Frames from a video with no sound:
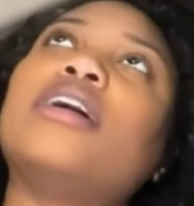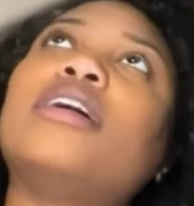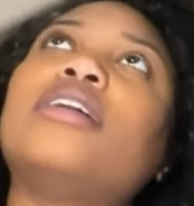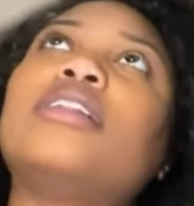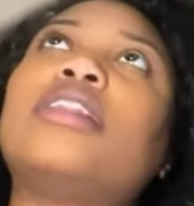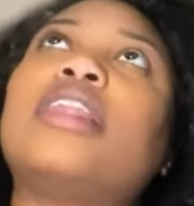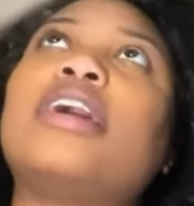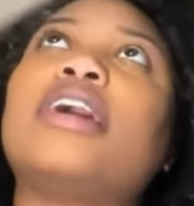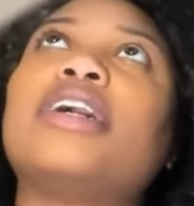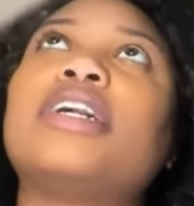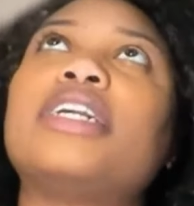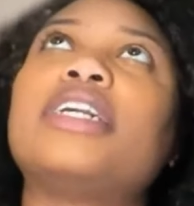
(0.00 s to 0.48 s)

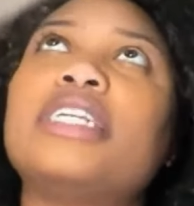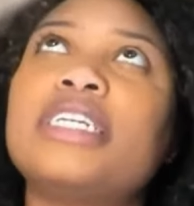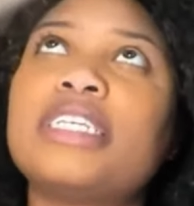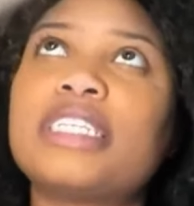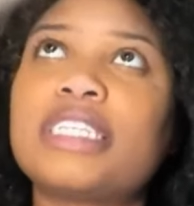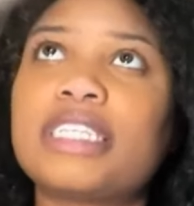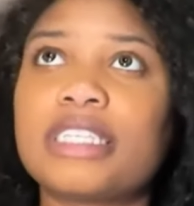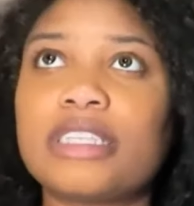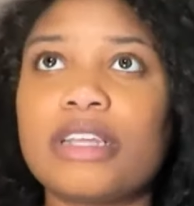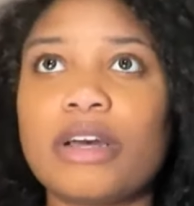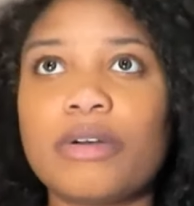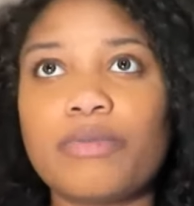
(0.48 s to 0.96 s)
there
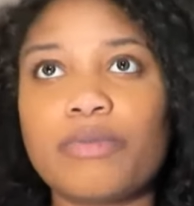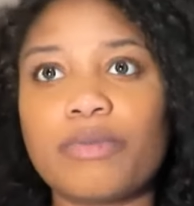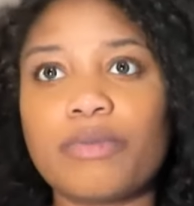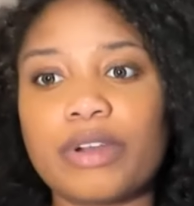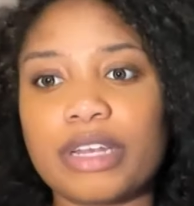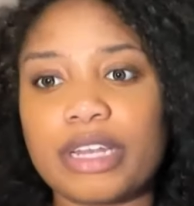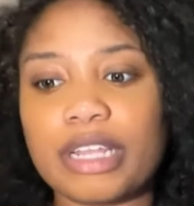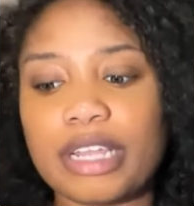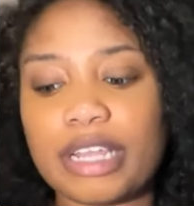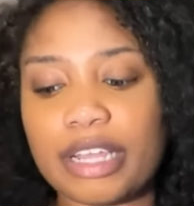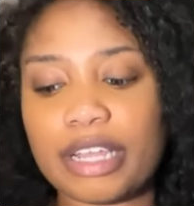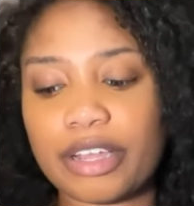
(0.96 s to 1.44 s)
is
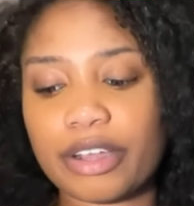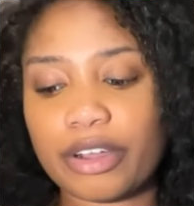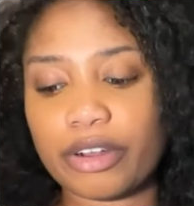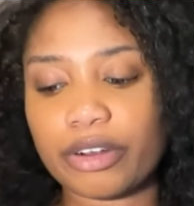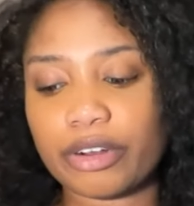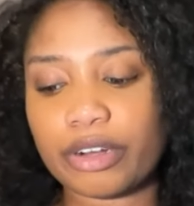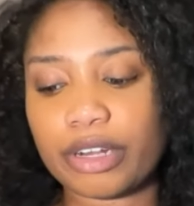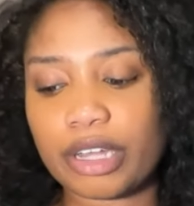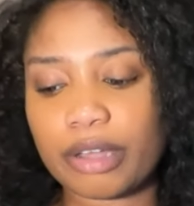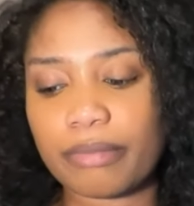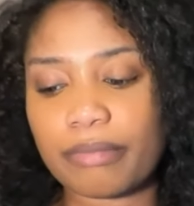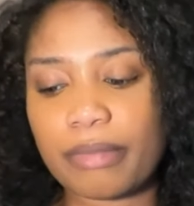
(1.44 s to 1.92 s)
someone here
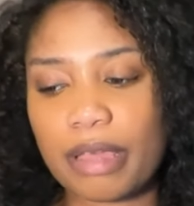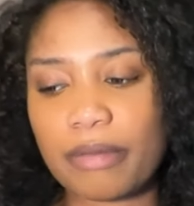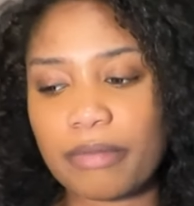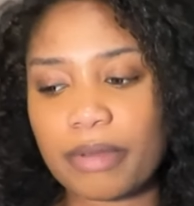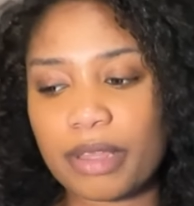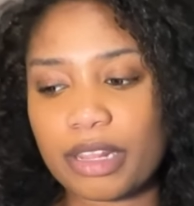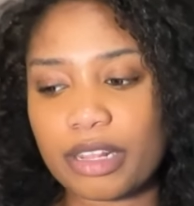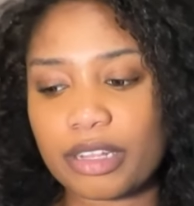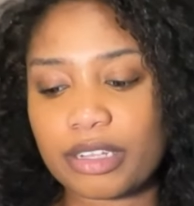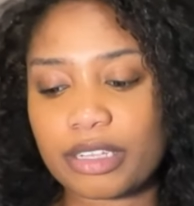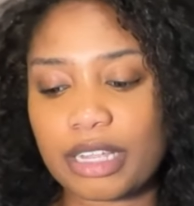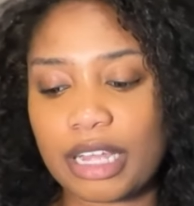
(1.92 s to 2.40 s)
that
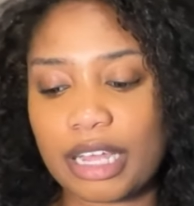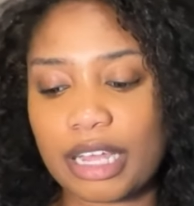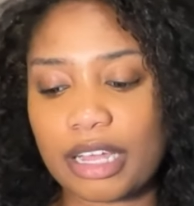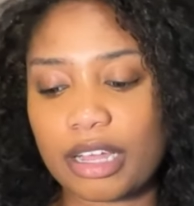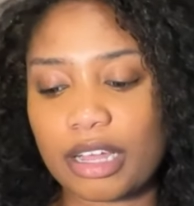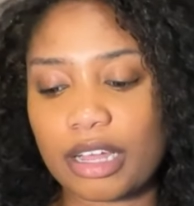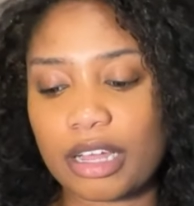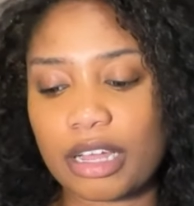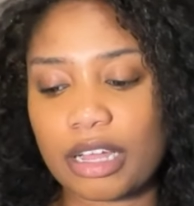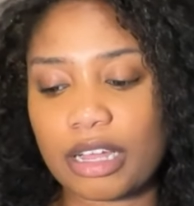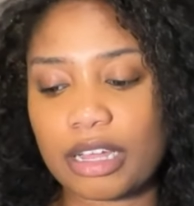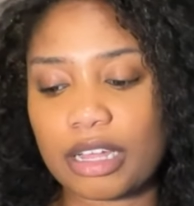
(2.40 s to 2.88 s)
maybe there's
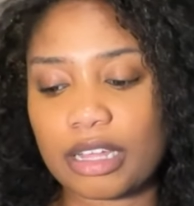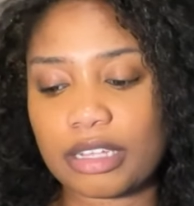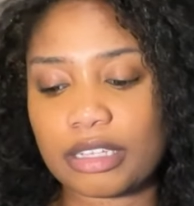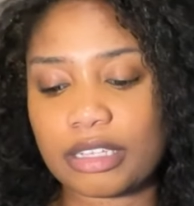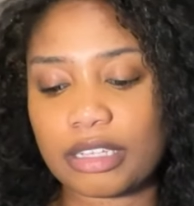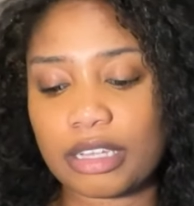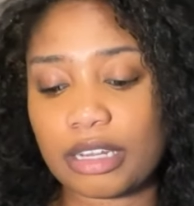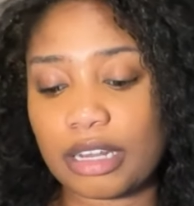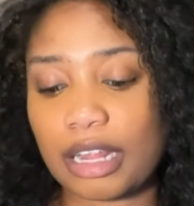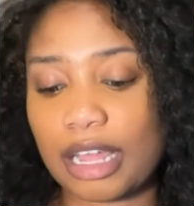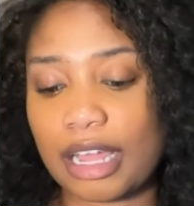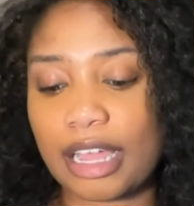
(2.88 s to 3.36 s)

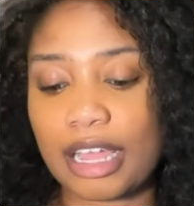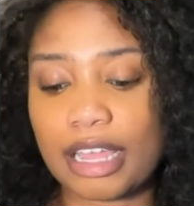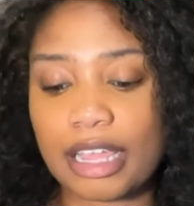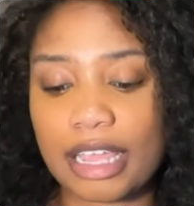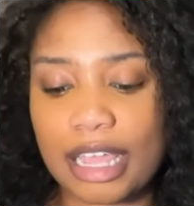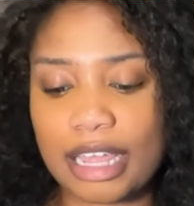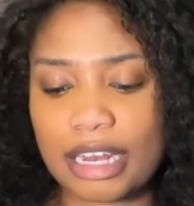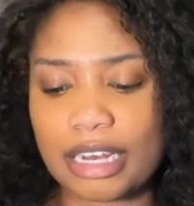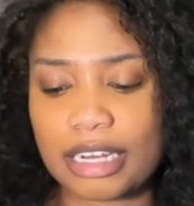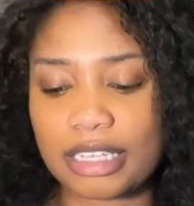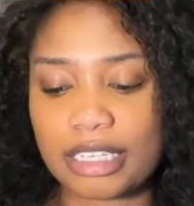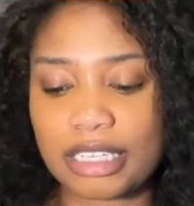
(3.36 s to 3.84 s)

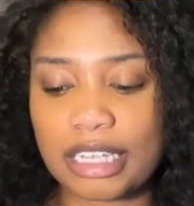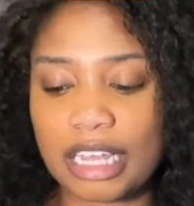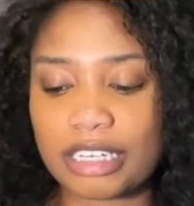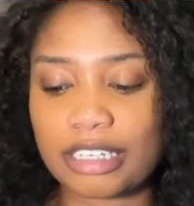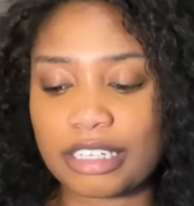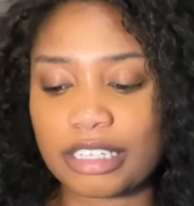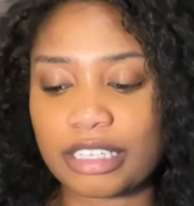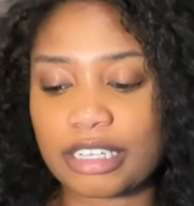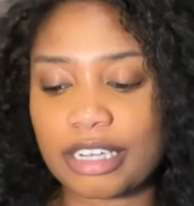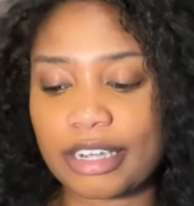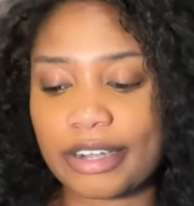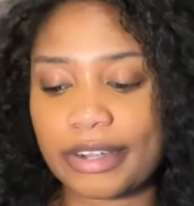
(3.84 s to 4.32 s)
a
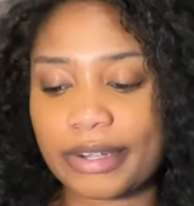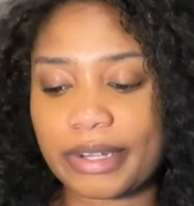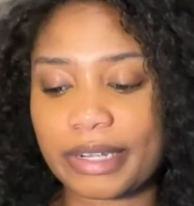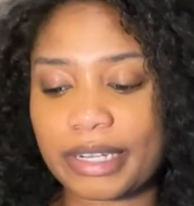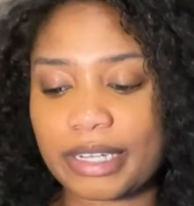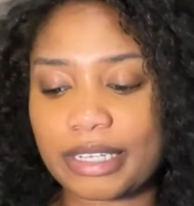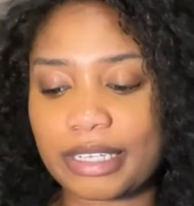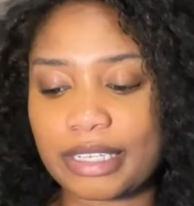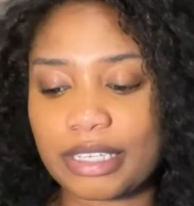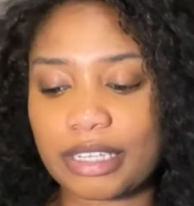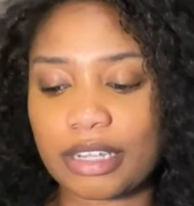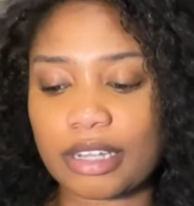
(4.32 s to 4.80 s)

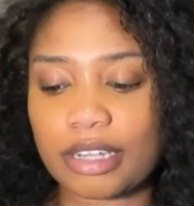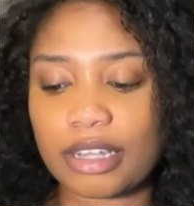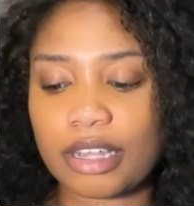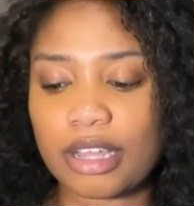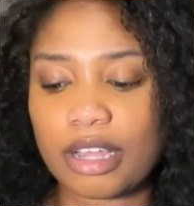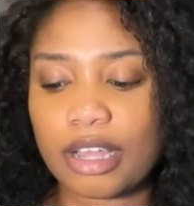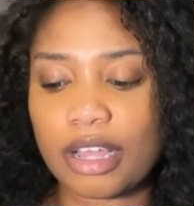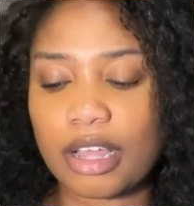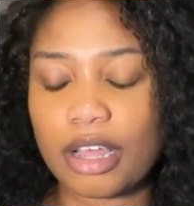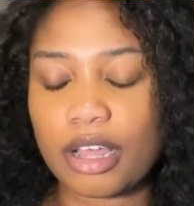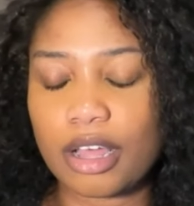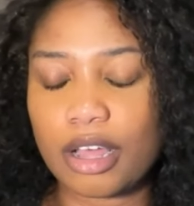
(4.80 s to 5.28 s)
Sagittarius,
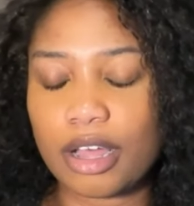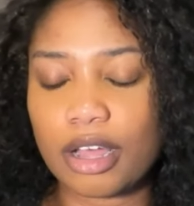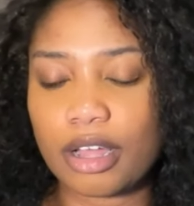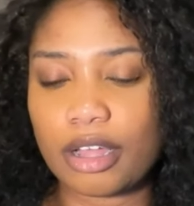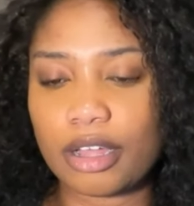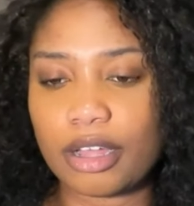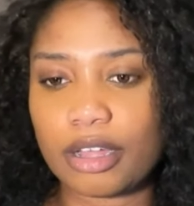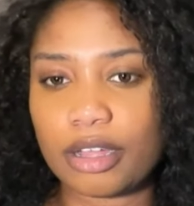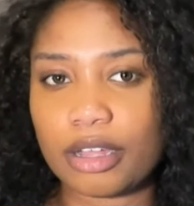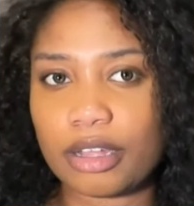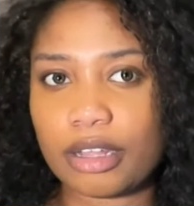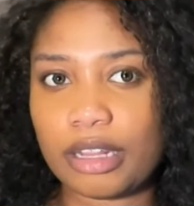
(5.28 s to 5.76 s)

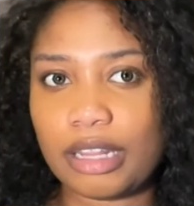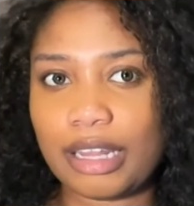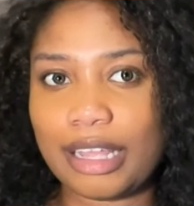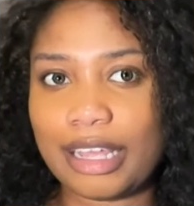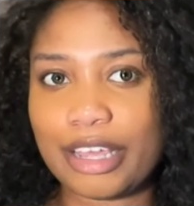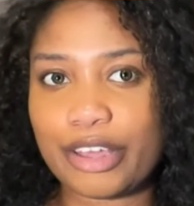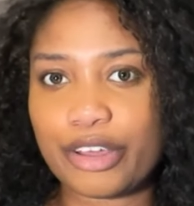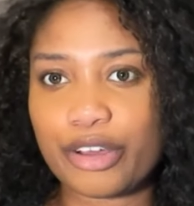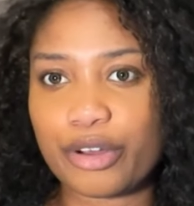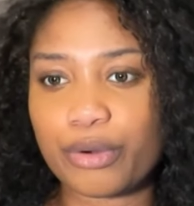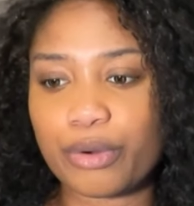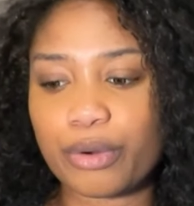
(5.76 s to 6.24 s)
a
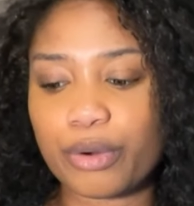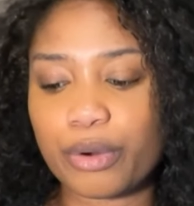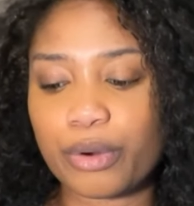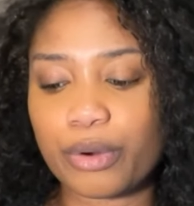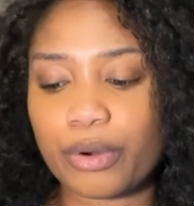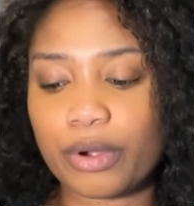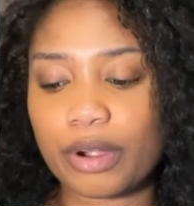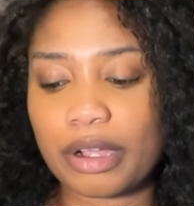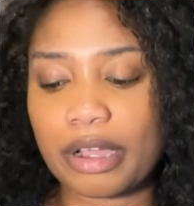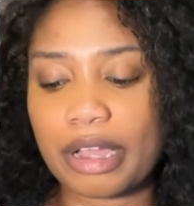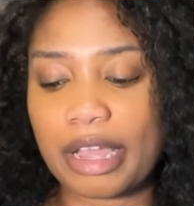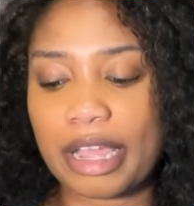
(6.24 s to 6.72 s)
Leo
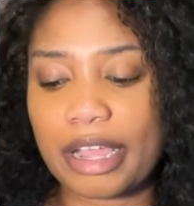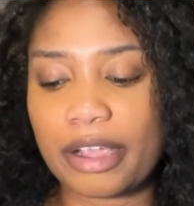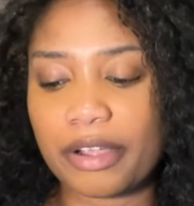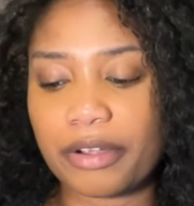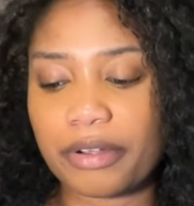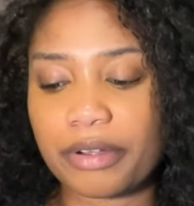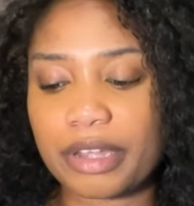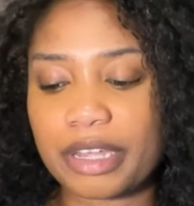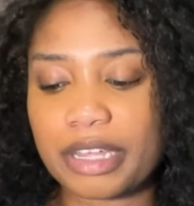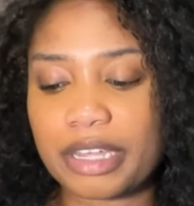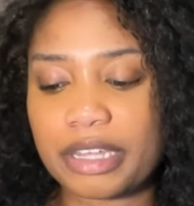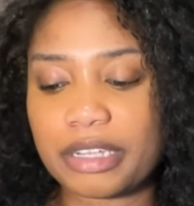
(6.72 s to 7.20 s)
or
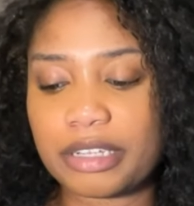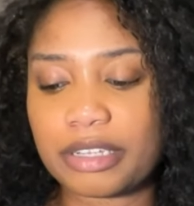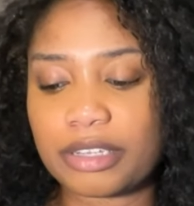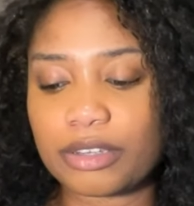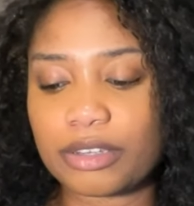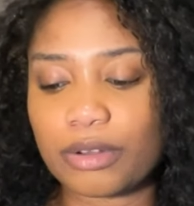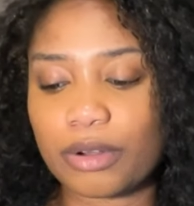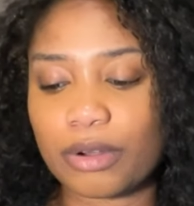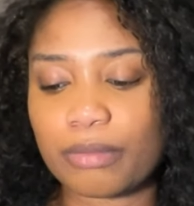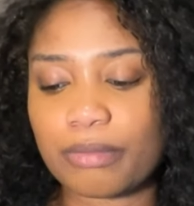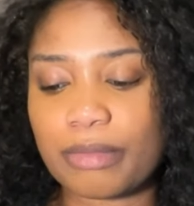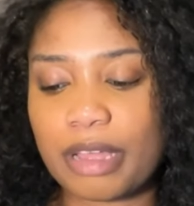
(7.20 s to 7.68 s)
Aries,
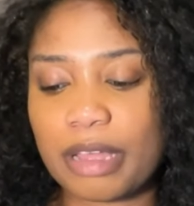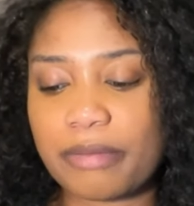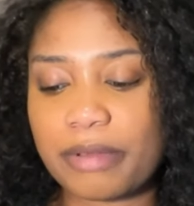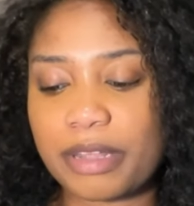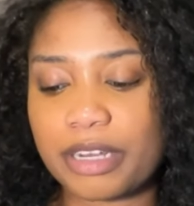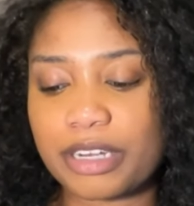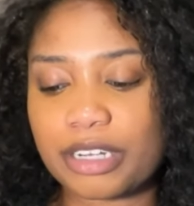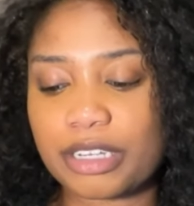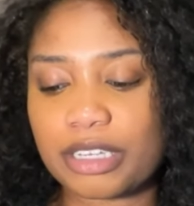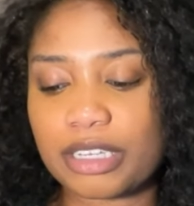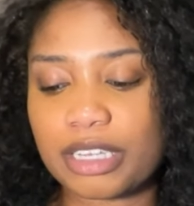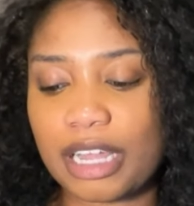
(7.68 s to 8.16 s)
or maybe
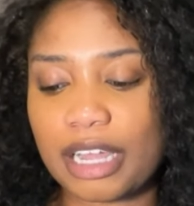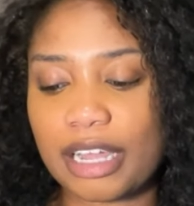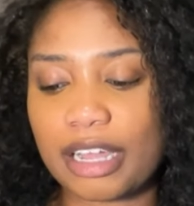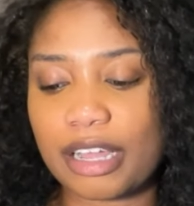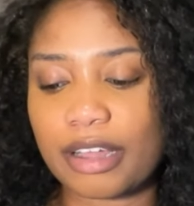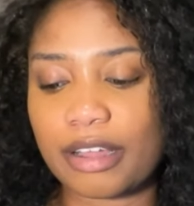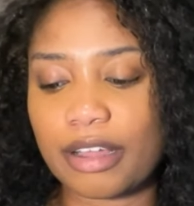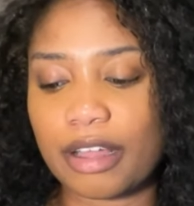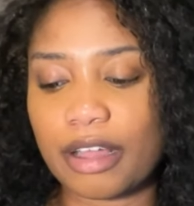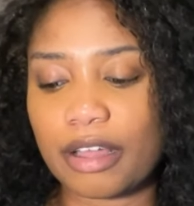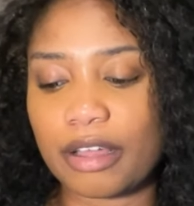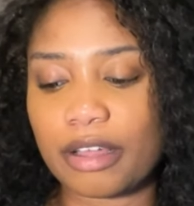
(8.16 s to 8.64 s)
just like
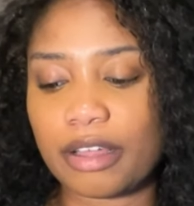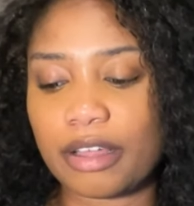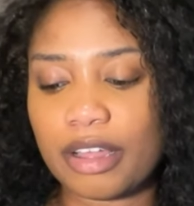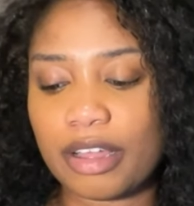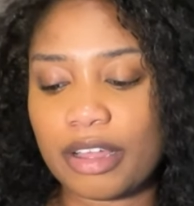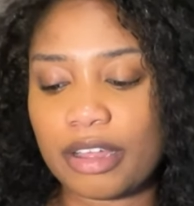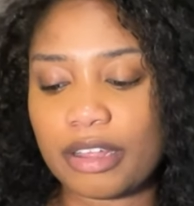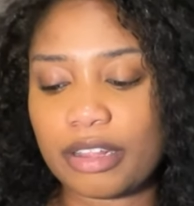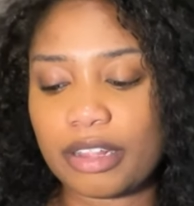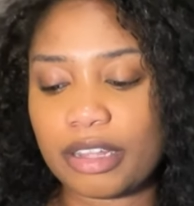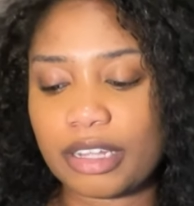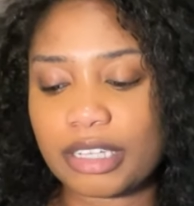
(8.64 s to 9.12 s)
a,
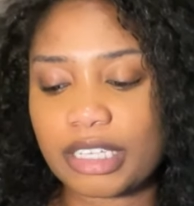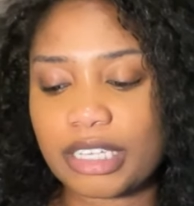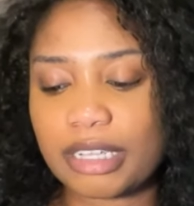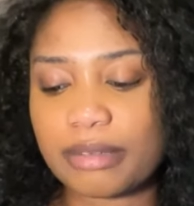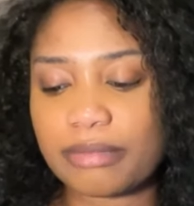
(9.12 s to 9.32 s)
there seems